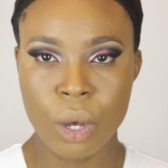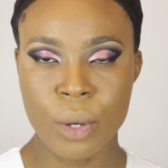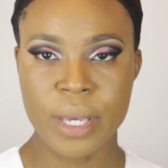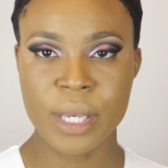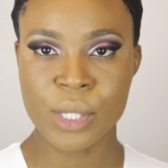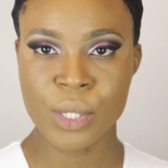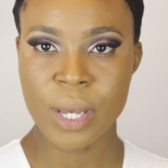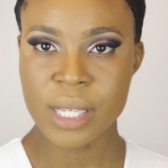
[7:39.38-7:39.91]

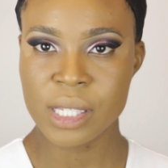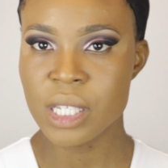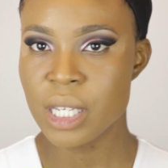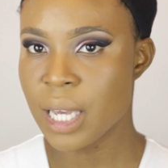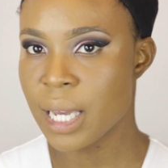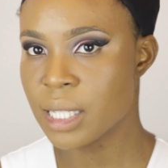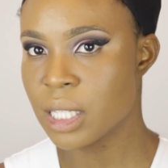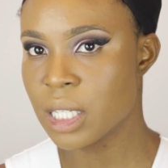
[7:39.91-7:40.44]
Okay, so as
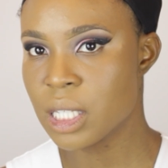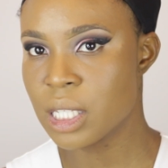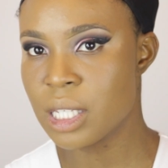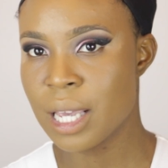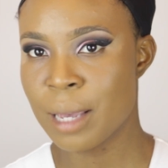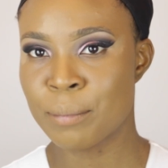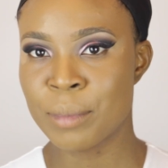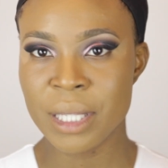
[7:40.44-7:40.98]
you guys can
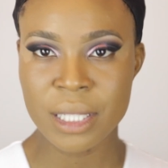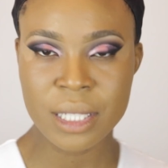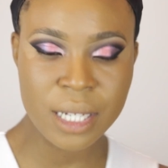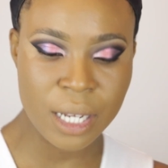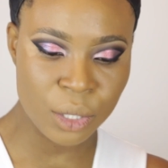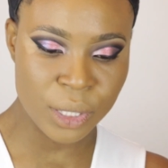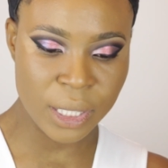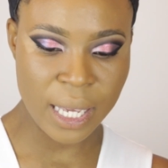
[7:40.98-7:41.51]
see, I
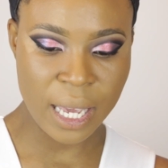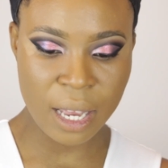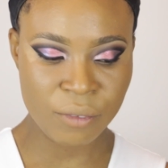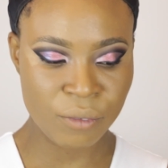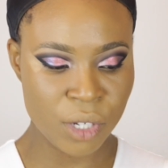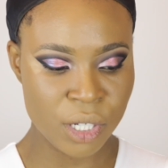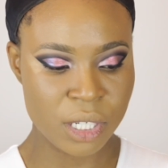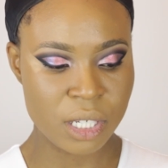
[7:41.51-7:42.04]
blended out the
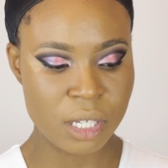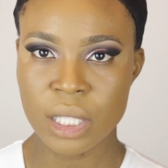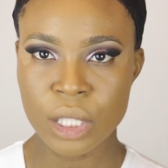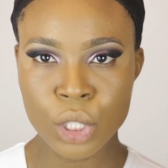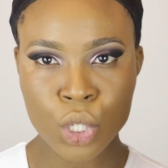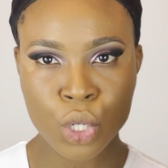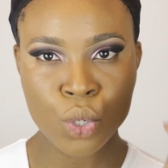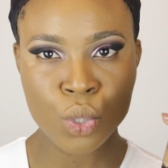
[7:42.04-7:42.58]
Kat Von D. It's a
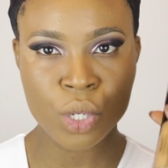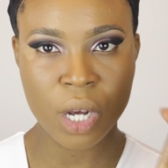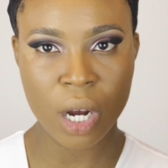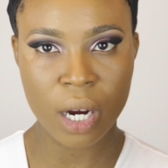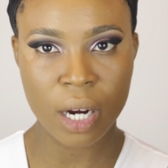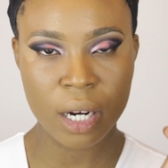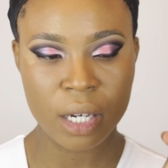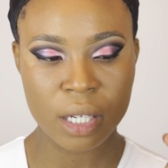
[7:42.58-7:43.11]
little too
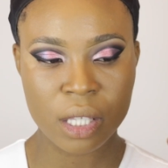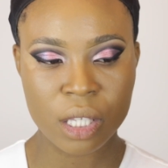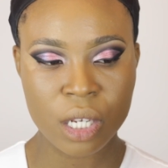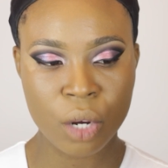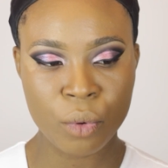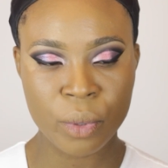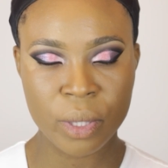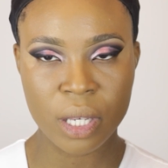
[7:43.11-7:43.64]
dark. It's
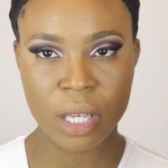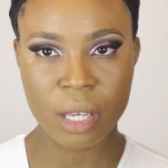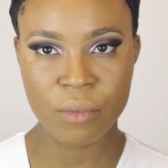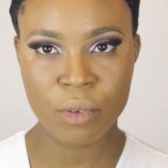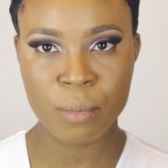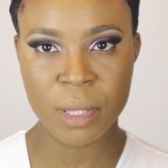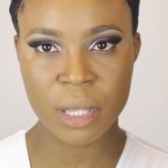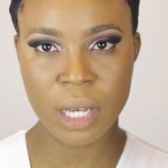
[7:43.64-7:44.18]
not really
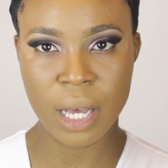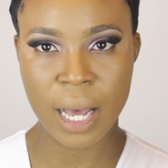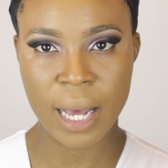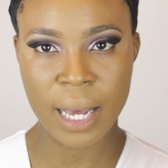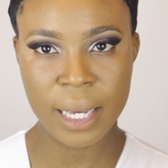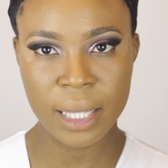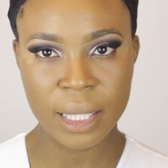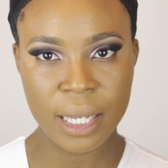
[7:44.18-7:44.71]
giving me the
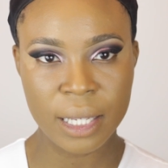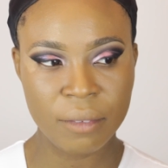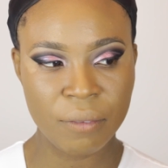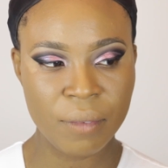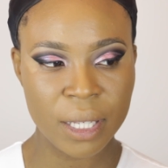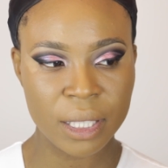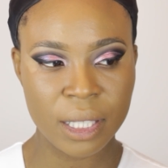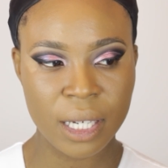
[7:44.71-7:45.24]
highlight
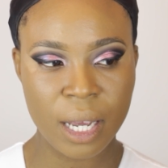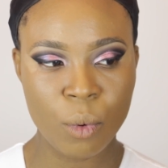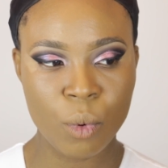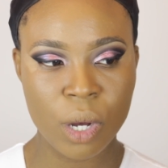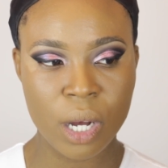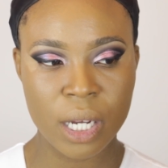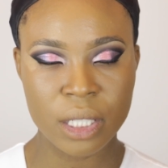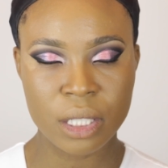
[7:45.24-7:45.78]
effect that I
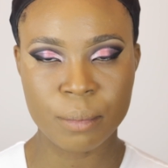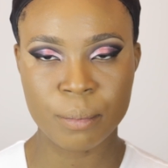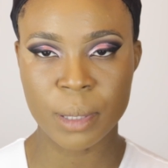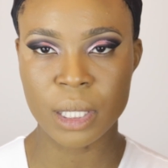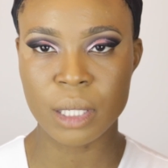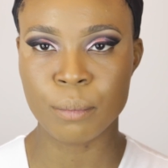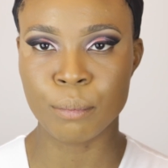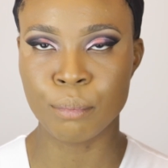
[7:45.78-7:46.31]
want,
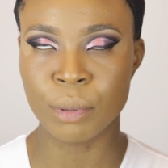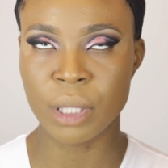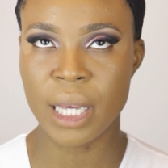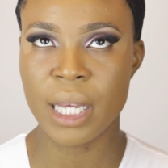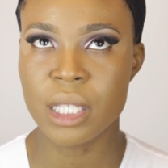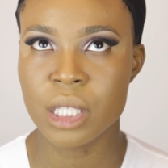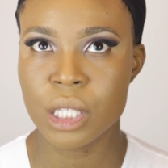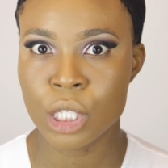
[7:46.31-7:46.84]
but it
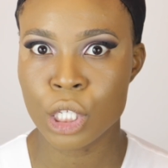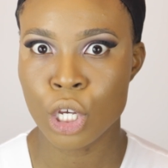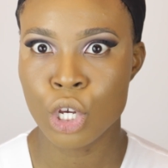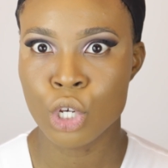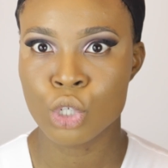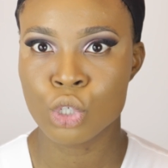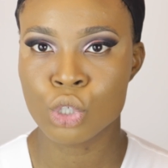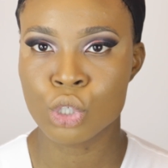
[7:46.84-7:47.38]
blends
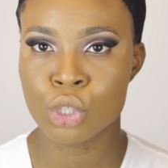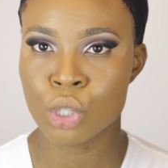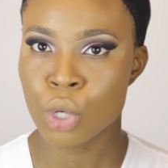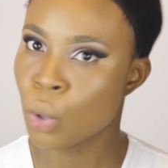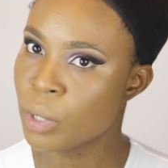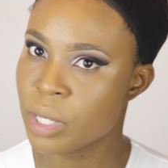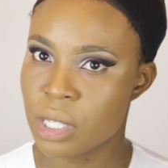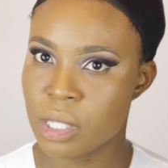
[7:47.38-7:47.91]

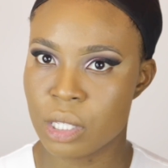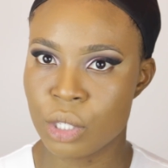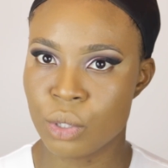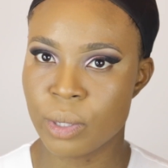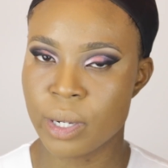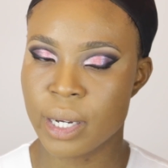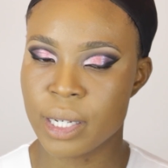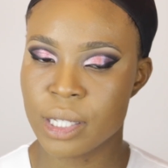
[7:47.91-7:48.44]
so easy,
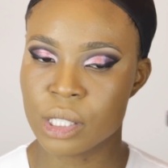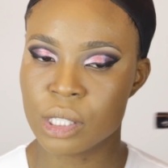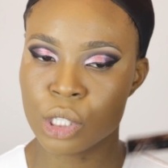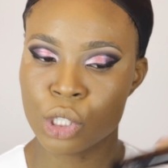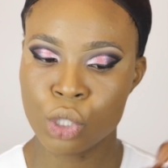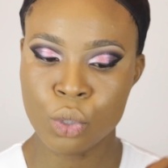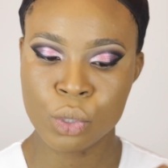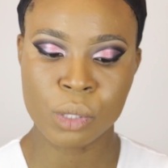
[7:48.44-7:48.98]
you guys.
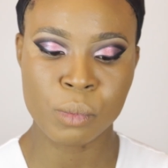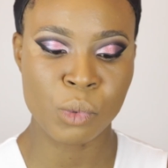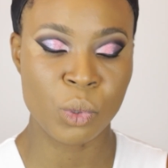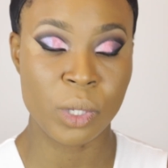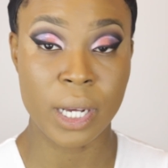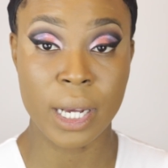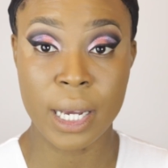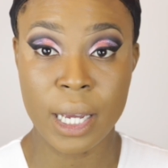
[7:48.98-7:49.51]
So
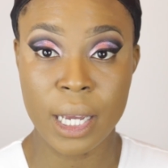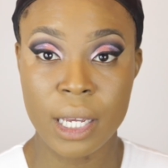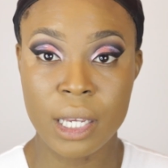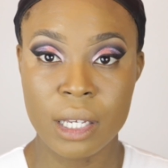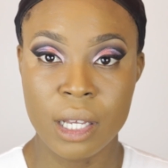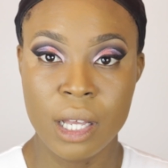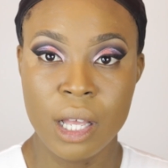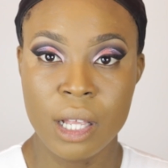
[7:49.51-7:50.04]
smooth.
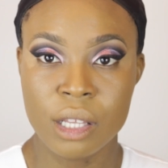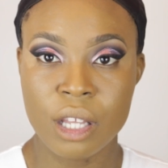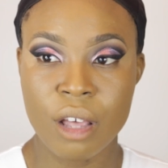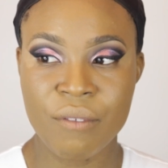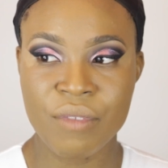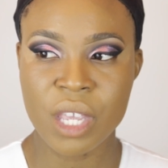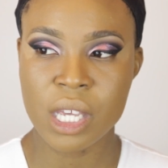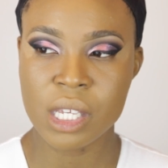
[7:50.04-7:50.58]
I
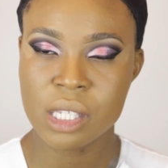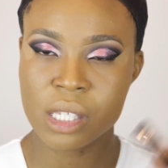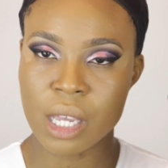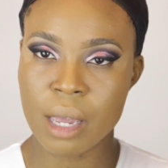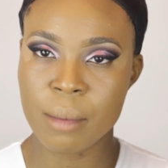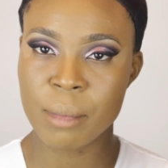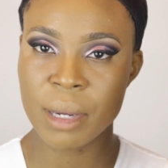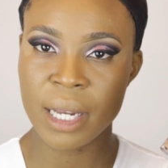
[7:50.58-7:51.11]
love this.
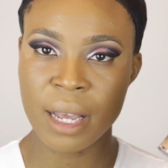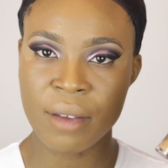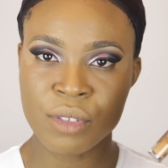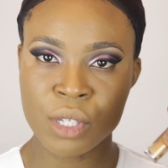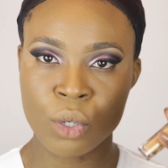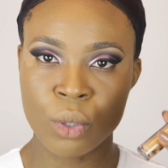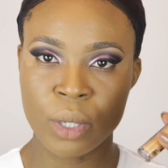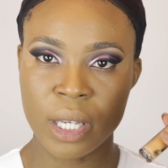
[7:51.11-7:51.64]
I might
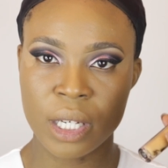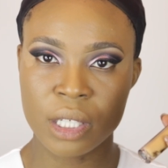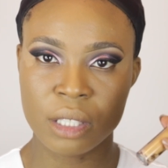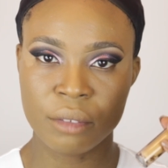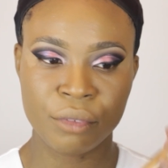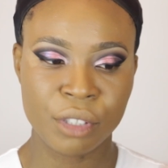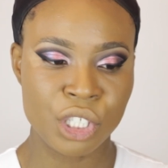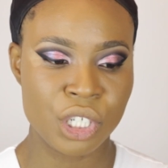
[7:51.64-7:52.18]
have to go get a
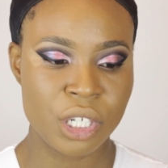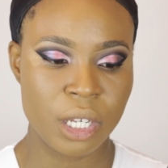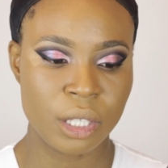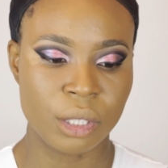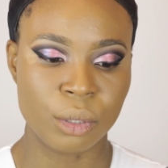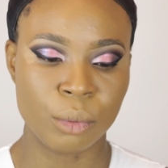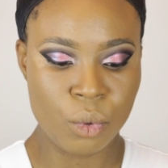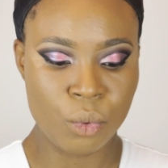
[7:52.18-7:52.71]
different
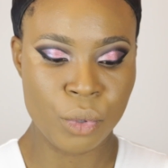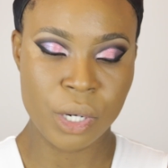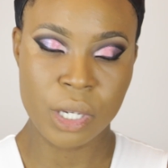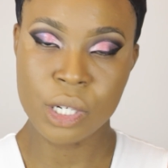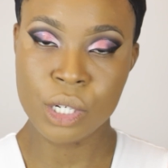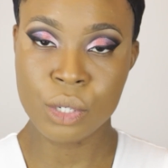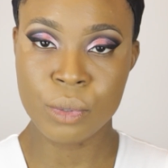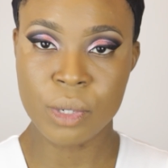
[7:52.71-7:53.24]
shade though. We're
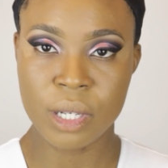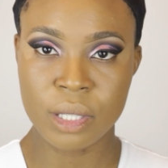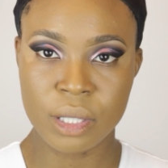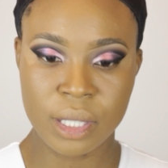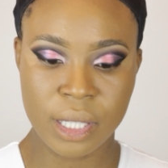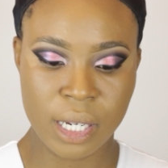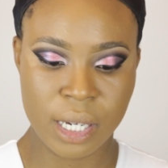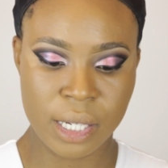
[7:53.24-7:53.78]
gonna do it
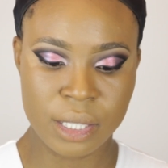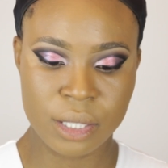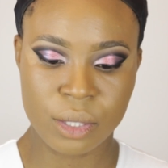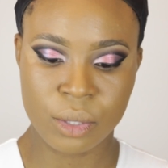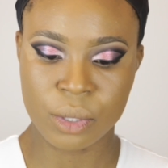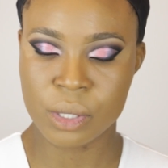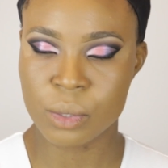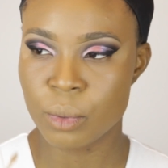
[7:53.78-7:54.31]
under the eyes
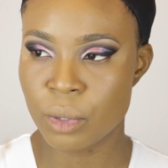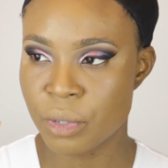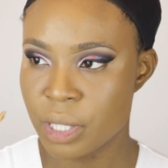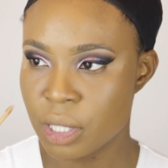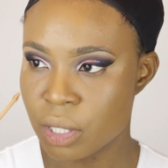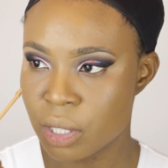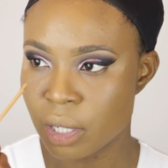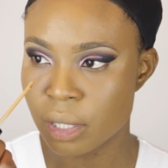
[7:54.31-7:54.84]
though, because we
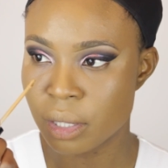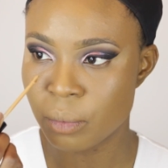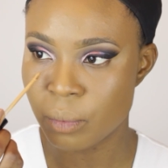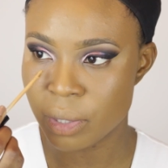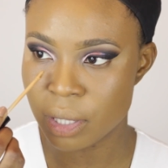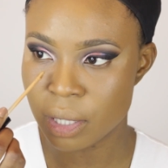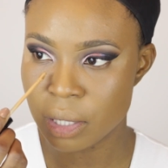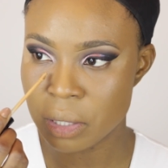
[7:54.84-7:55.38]
already started
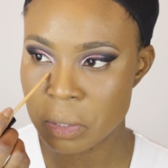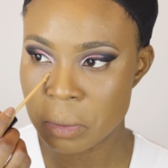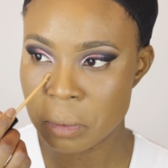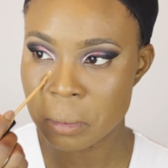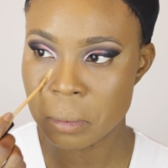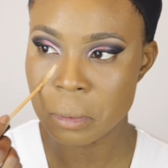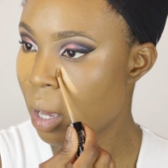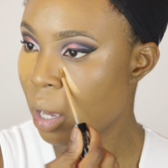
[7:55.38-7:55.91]
with it.
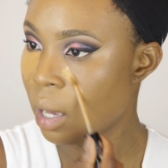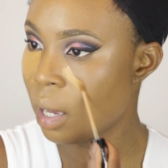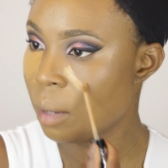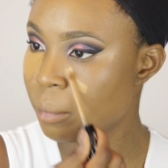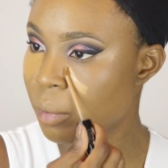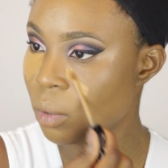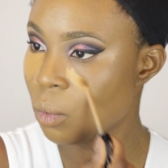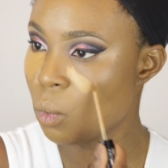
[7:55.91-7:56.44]

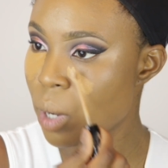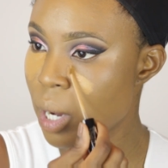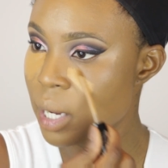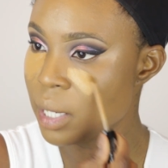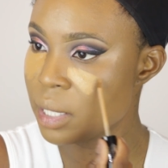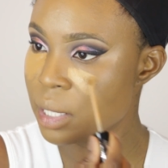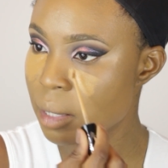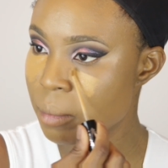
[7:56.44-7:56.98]
The
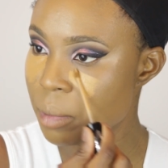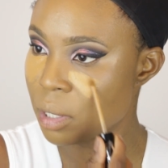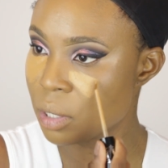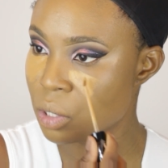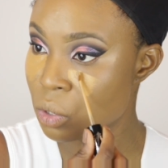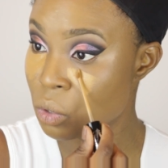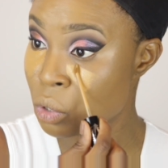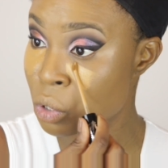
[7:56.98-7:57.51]
wand, I'm
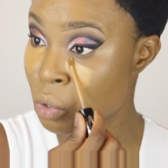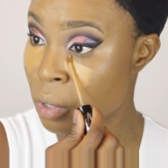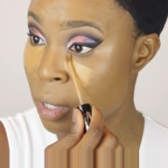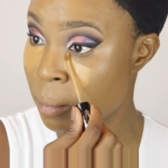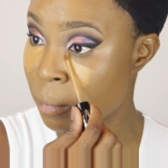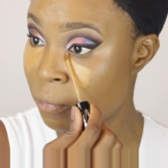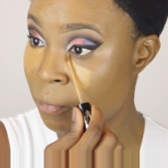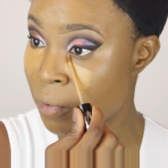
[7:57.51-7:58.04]
not so
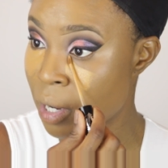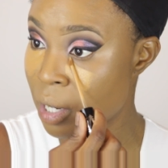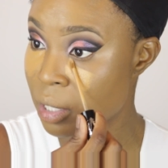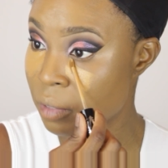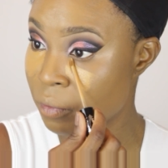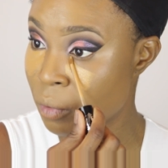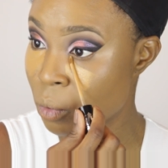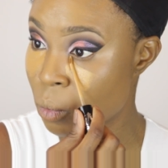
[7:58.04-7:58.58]
sure. I'm
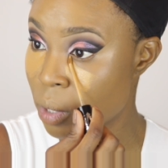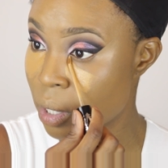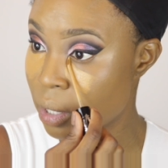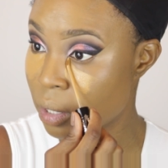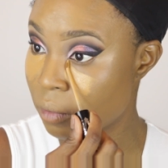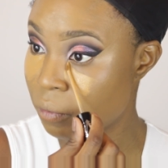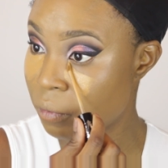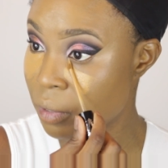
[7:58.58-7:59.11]
fond of the
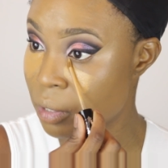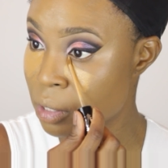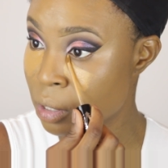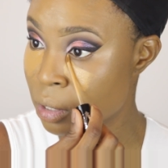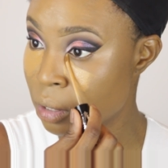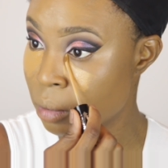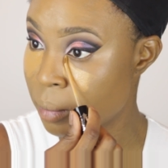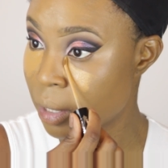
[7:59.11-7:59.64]
wand. It feels
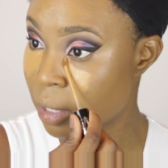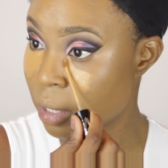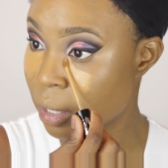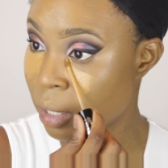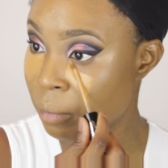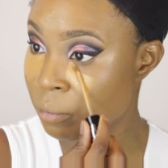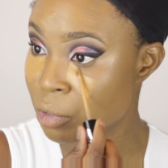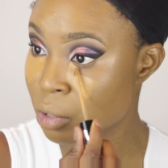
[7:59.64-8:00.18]
a little bit
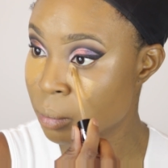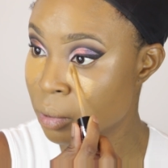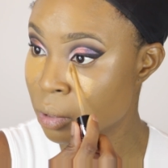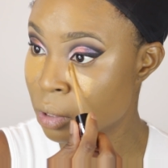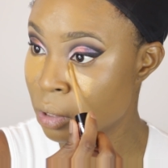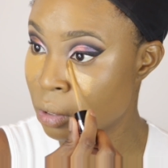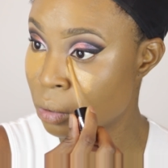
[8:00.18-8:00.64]
uncomfortable to